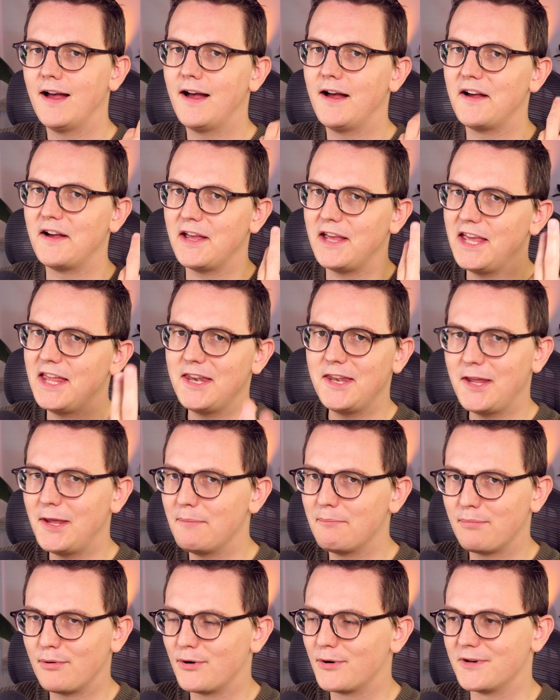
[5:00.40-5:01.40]

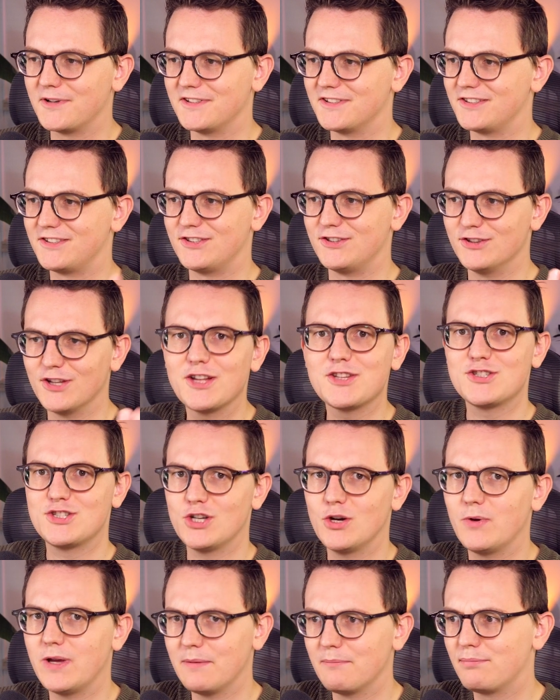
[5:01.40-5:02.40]
unimportant, not
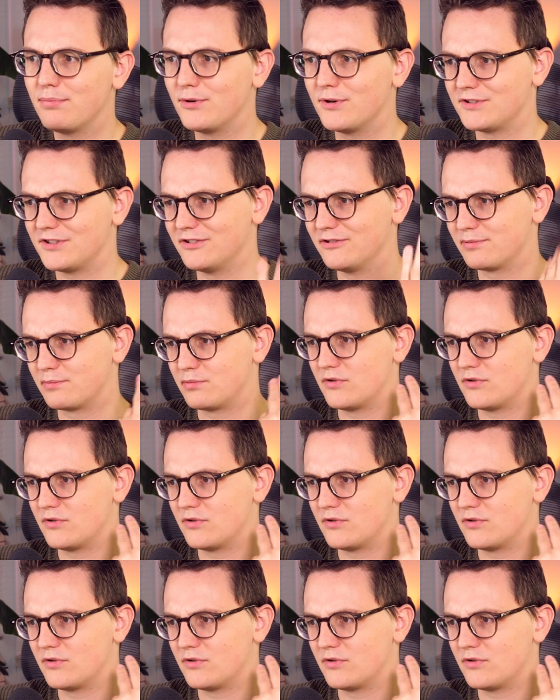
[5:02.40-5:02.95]
so important